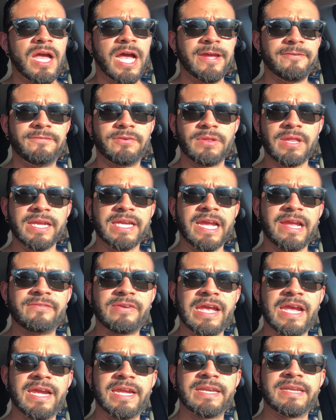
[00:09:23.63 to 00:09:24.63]
I feel like
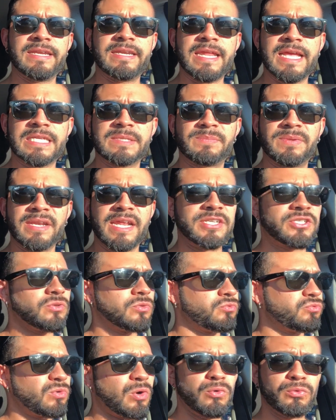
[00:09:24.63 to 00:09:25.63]
I've had an
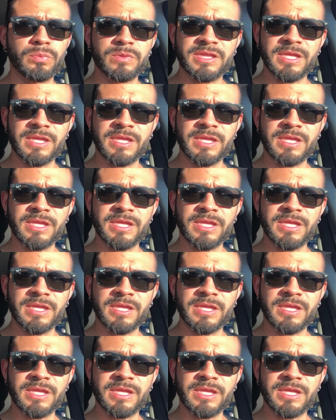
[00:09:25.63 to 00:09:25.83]
exponential growth